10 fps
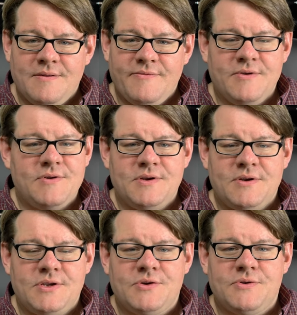Futures are
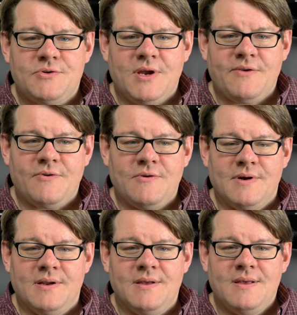just so
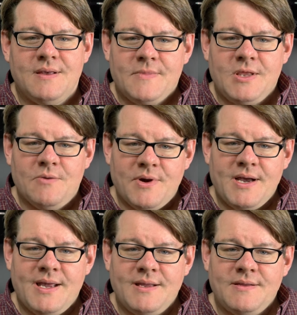straightforward. You
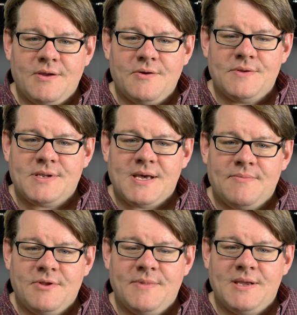buy, it goes up,
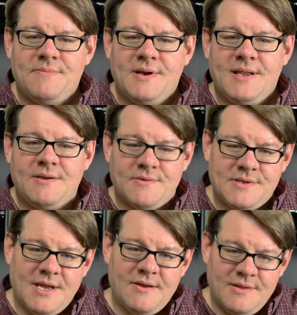you make money, it goes
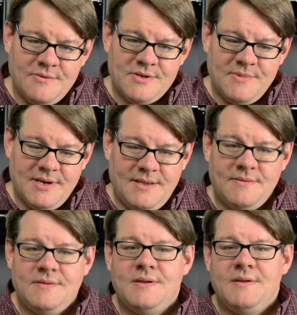down, you lose money.
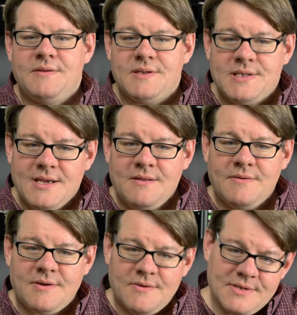You sell,
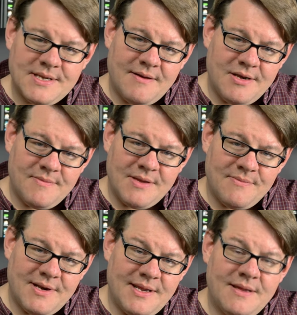it goes down, you make
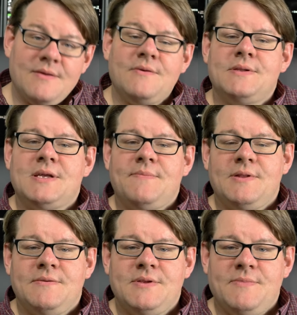money, it goes up, you
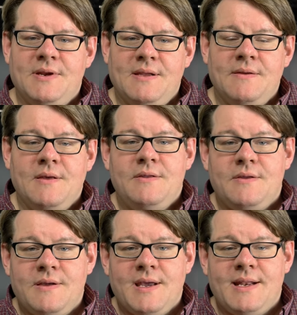lose money.
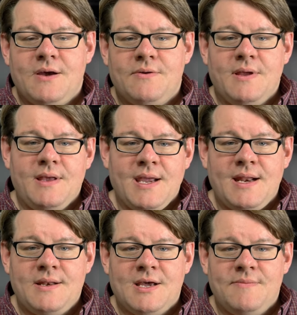You can get out
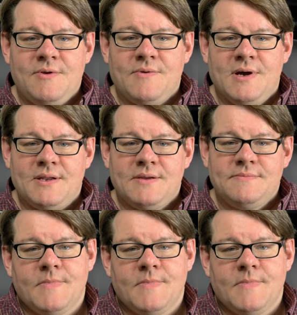anytime you want.